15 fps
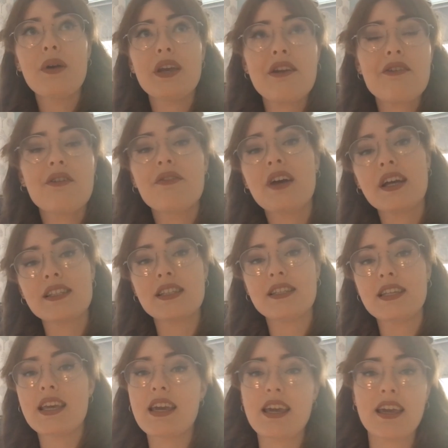at
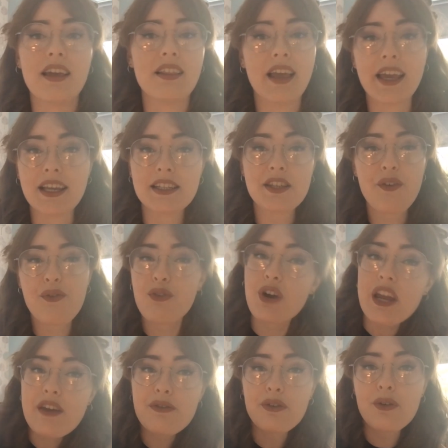university and like it's a
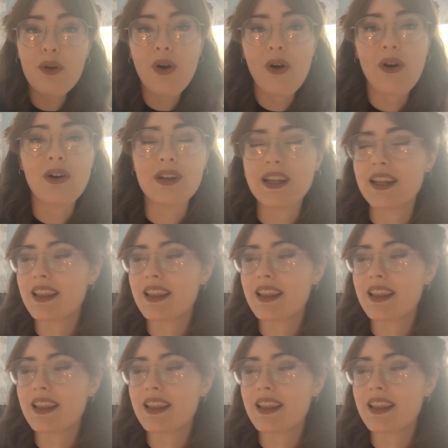free-for-all,